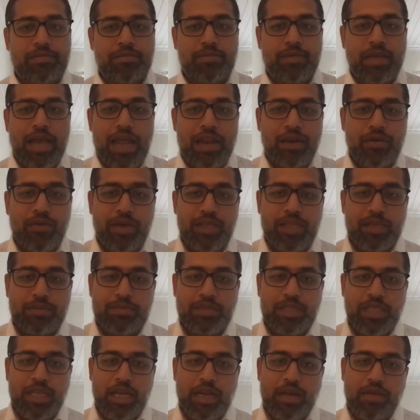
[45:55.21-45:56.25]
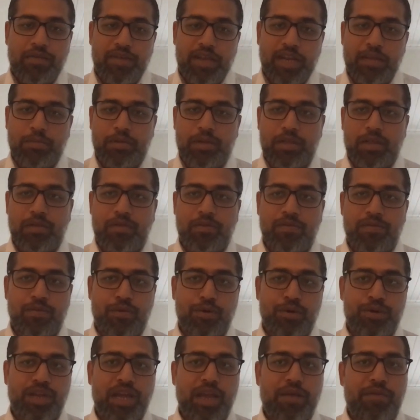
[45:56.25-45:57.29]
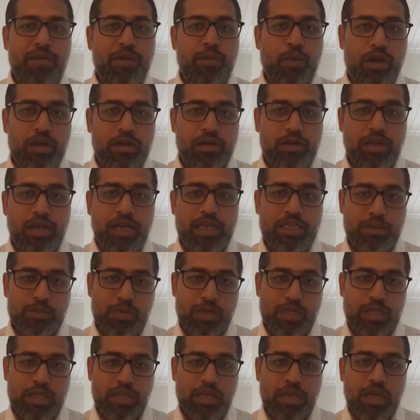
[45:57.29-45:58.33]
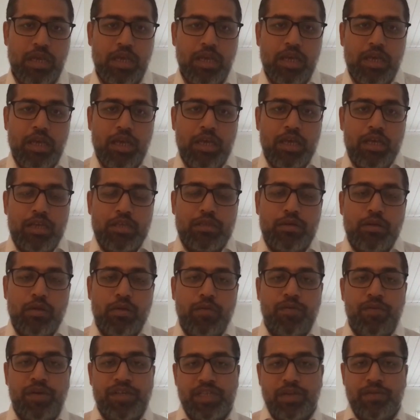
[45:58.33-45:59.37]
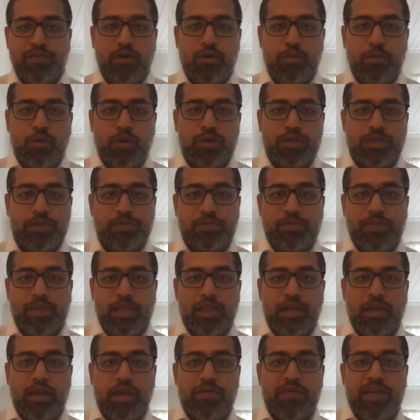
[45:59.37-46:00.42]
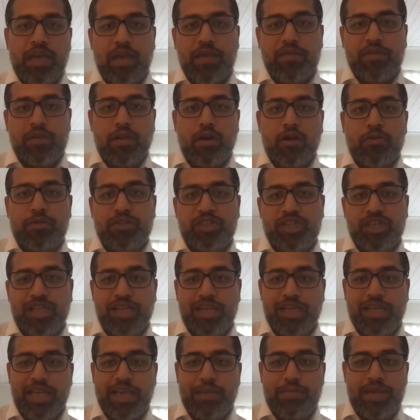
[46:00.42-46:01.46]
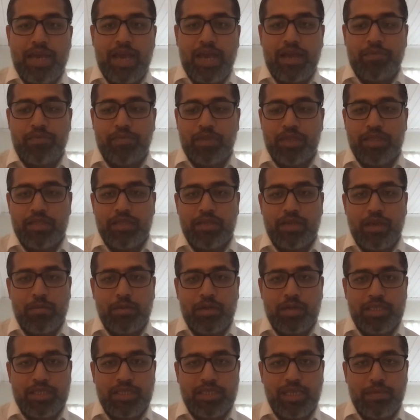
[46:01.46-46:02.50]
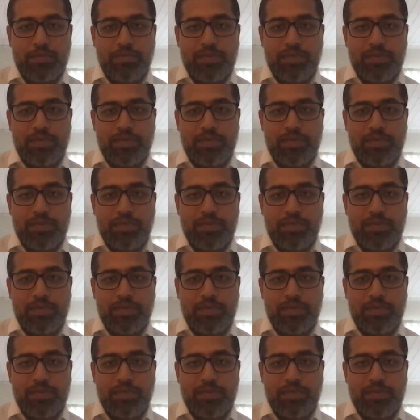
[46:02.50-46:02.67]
algorithms, they are available for everyone as well. So first and foremost, we have Cloud Machine Learning API. So I'm going to skip